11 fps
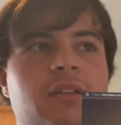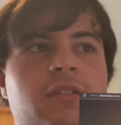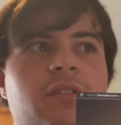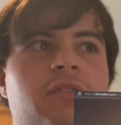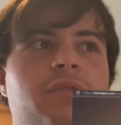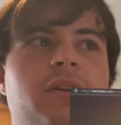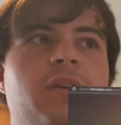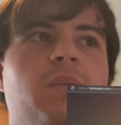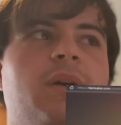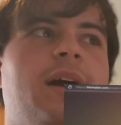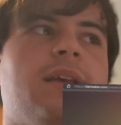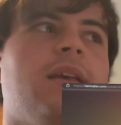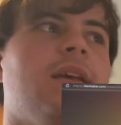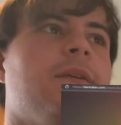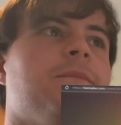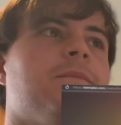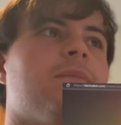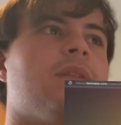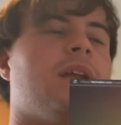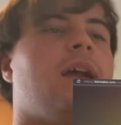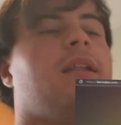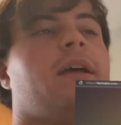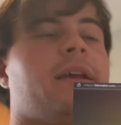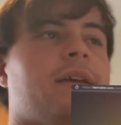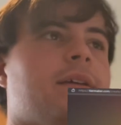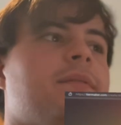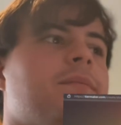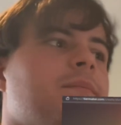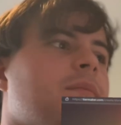It's just very wacky. I like it.